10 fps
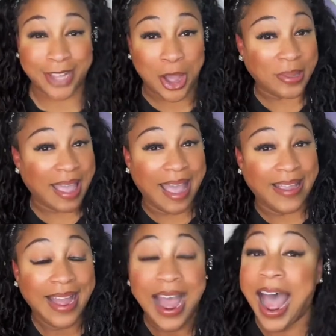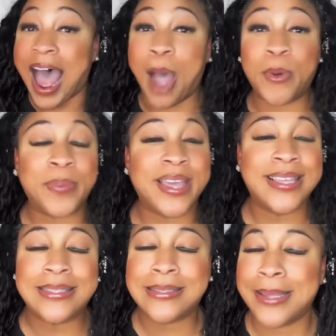Okay? I will be
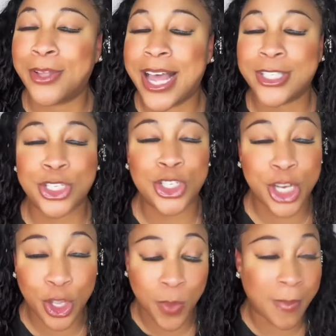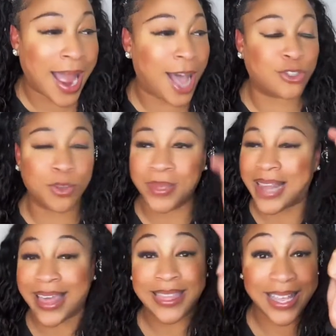single as a shingle. My house will be
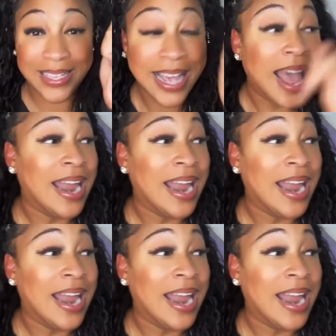like this.